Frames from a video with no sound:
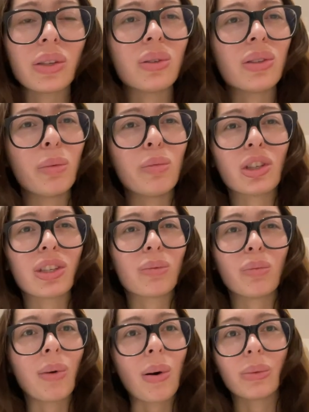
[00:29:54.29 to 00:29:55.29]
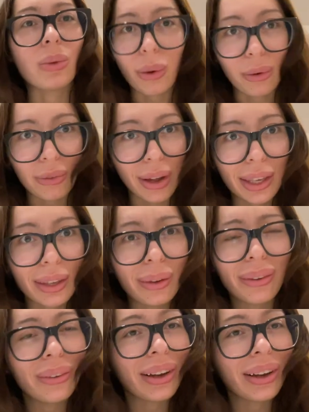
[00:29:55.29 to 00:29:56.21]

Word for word: YouTube just won't notify you.